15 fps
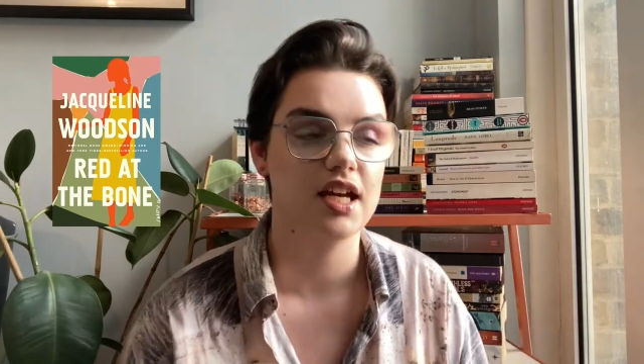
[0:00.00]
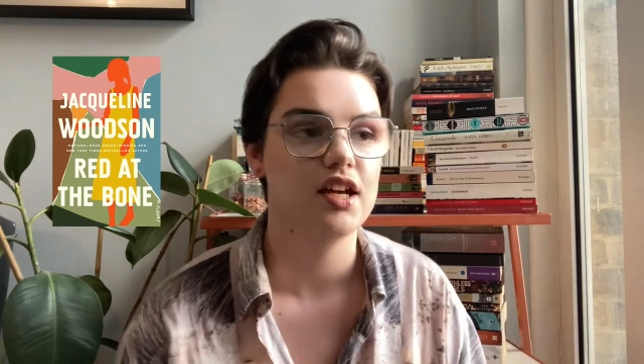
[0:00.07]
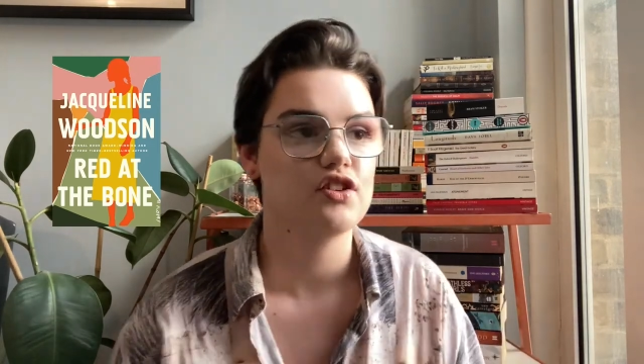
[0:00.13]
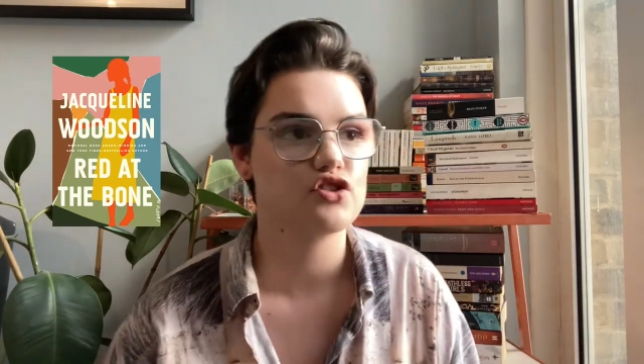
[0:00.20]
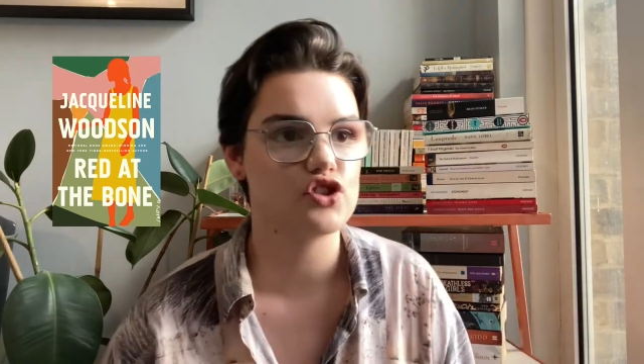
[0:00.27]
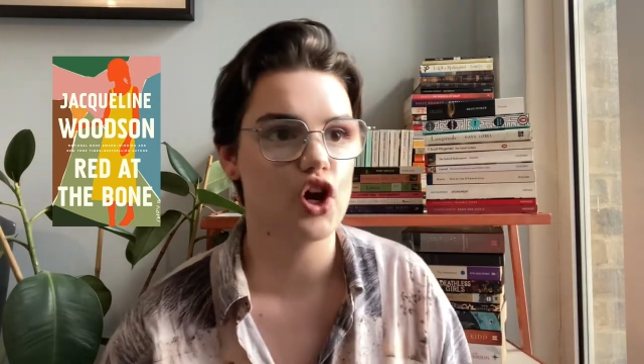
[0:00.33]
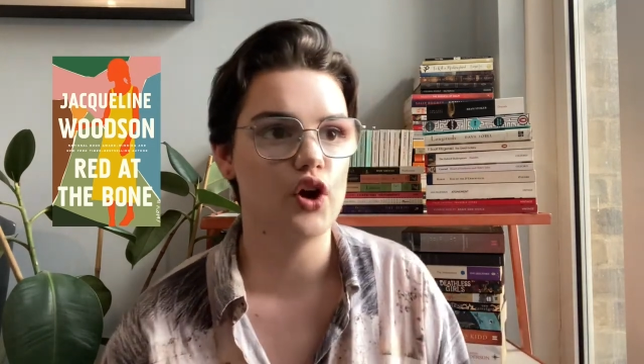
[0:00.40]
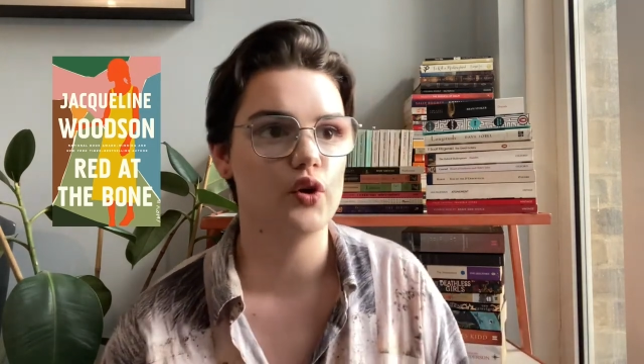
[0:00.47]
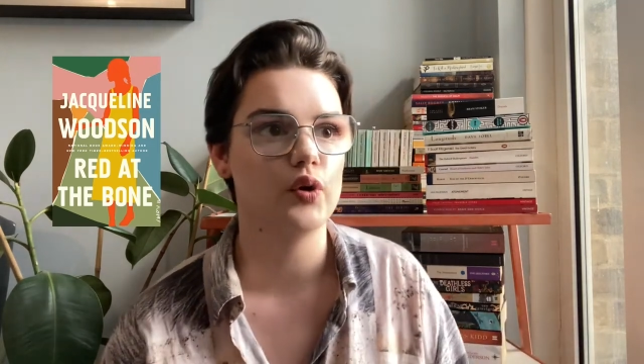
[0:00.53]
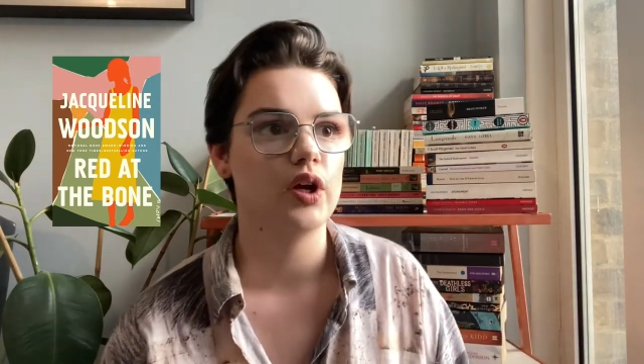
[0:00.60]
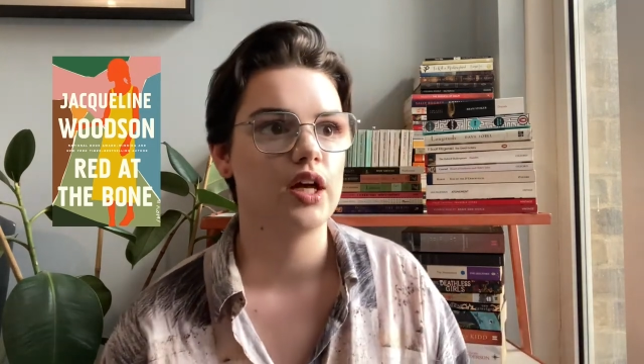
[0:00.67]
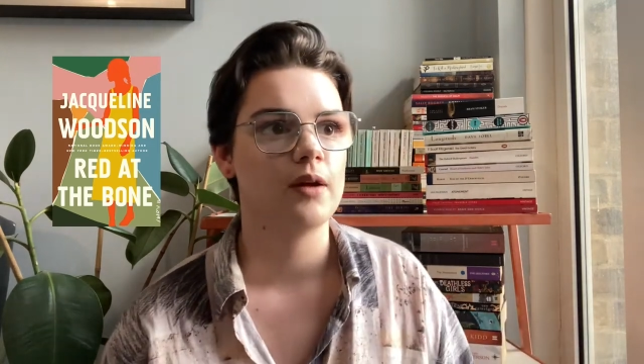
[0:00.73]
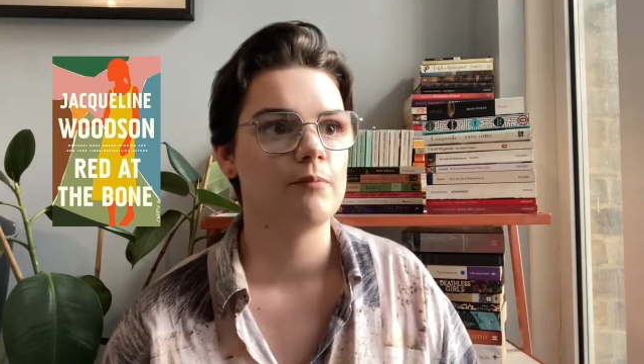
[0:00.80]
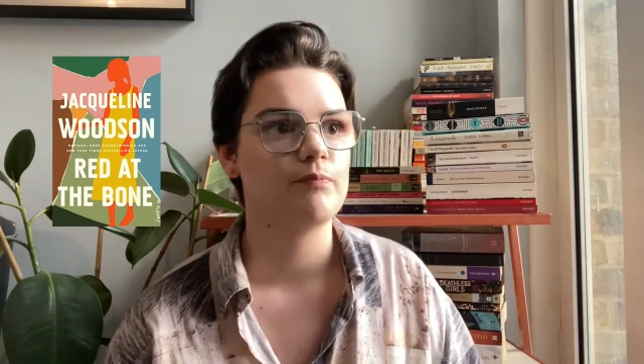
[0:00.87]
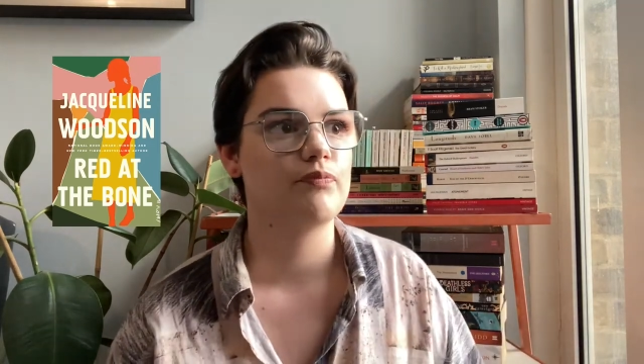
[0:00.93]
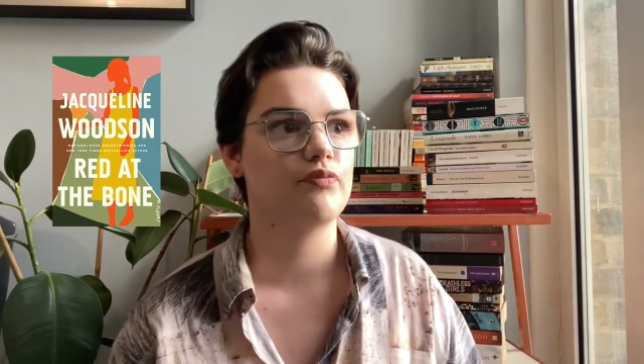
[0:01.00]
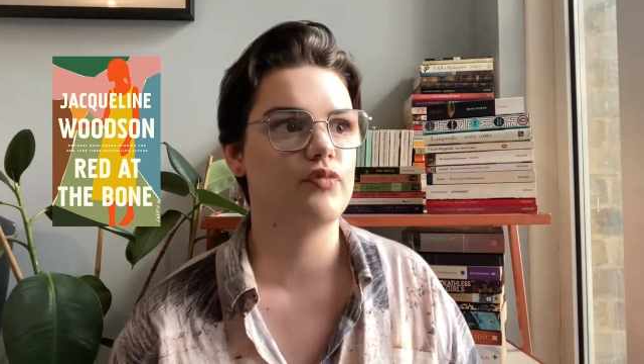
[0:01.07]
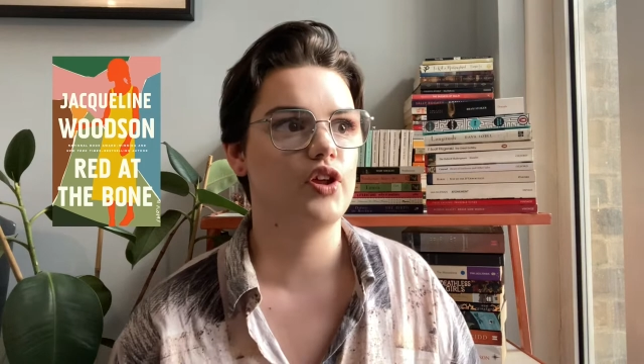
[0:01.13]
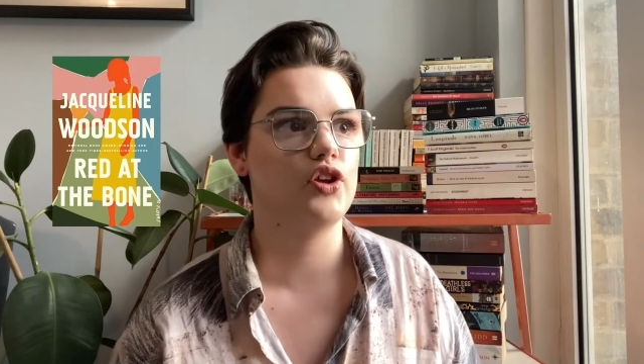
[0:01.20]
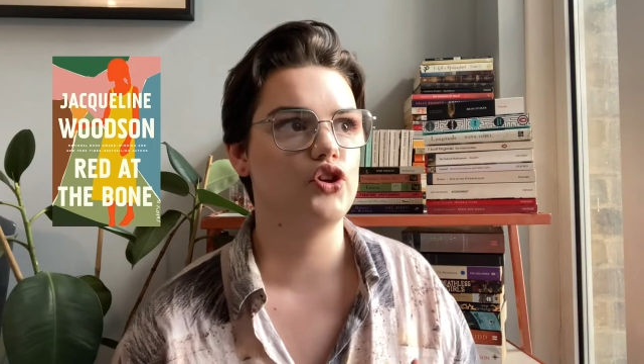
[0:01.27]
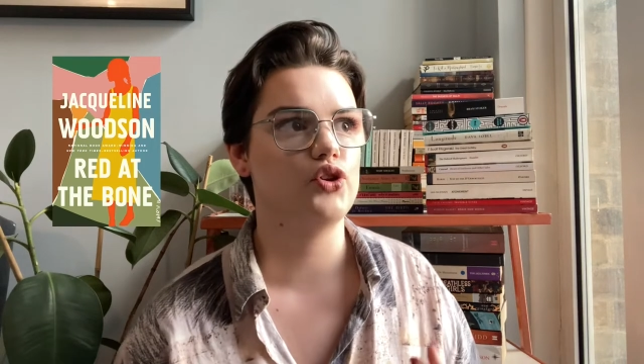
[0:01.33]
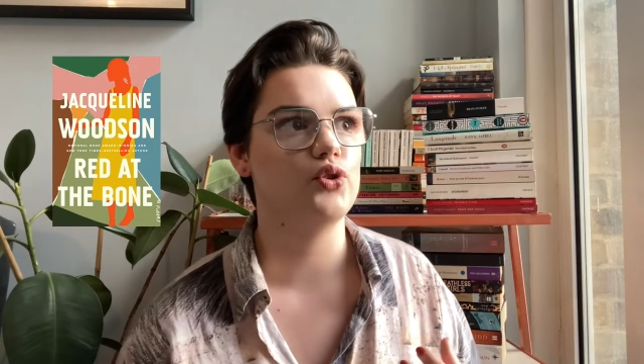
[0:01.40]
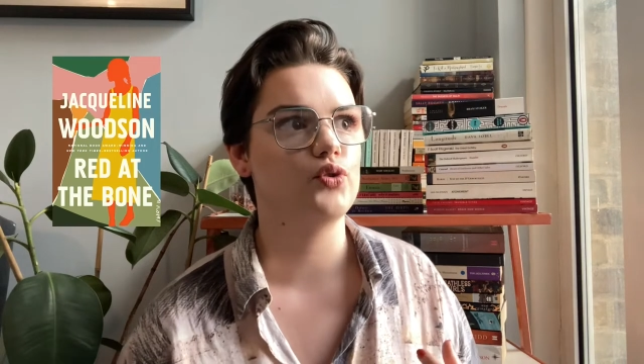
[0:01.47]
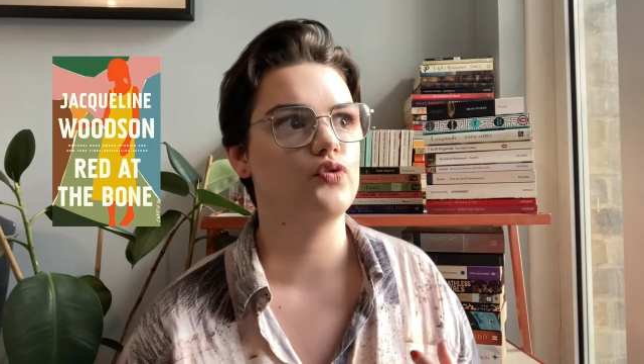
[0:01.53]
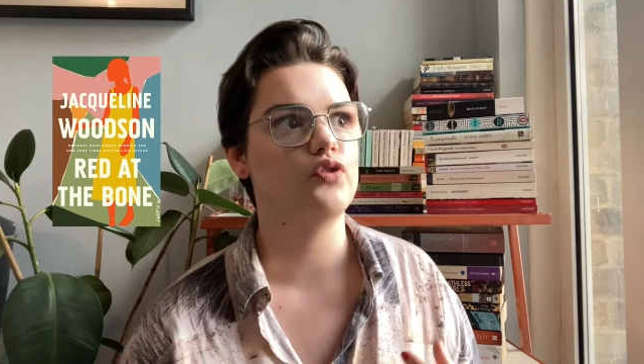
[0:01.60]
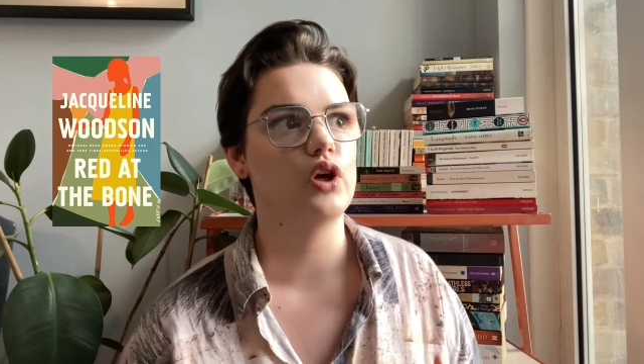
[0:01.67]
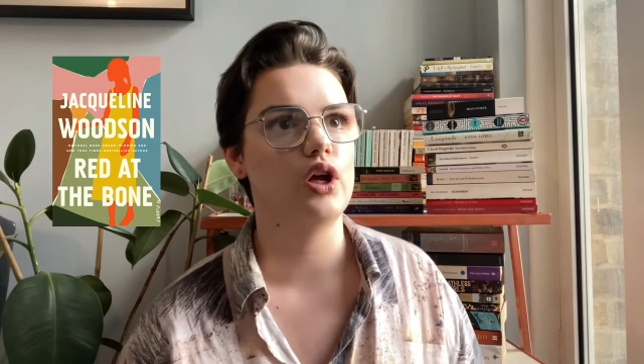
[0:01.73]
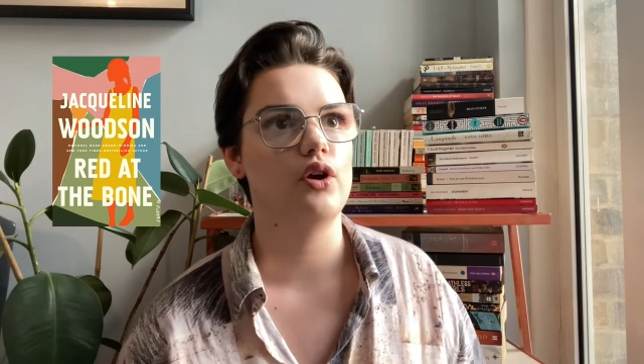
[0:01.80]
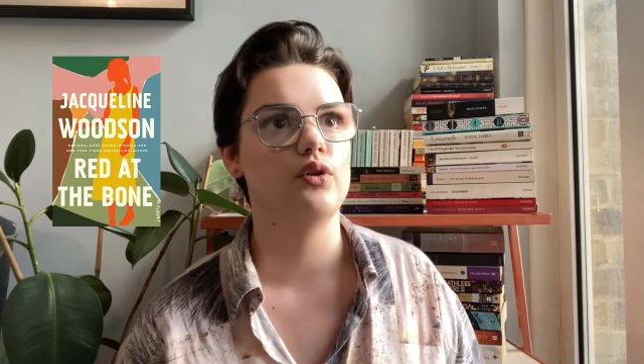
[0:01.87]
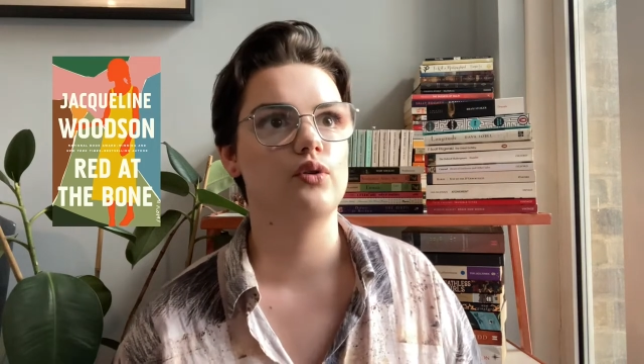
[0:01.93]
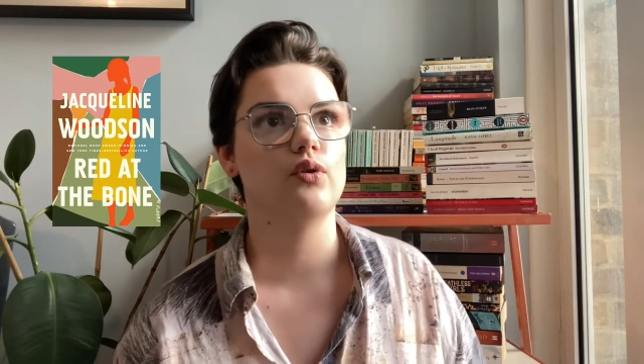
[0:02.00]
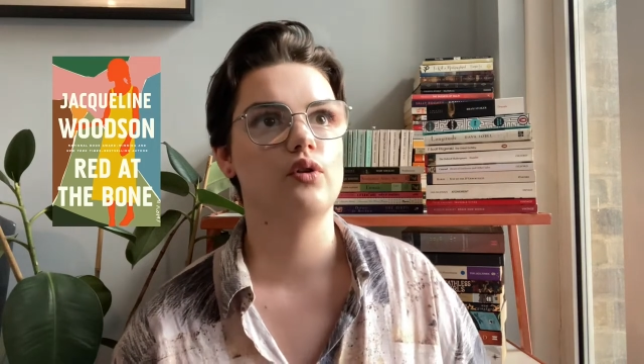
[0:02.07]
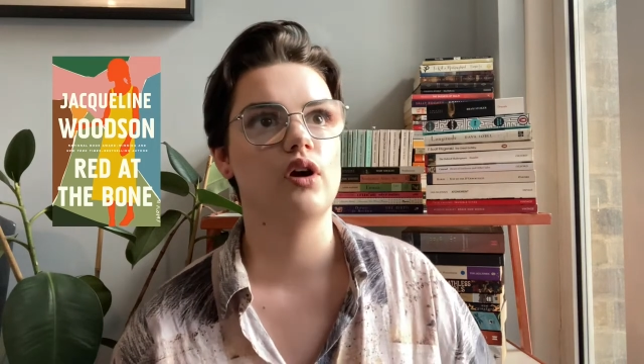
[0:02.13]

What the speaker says: So you follow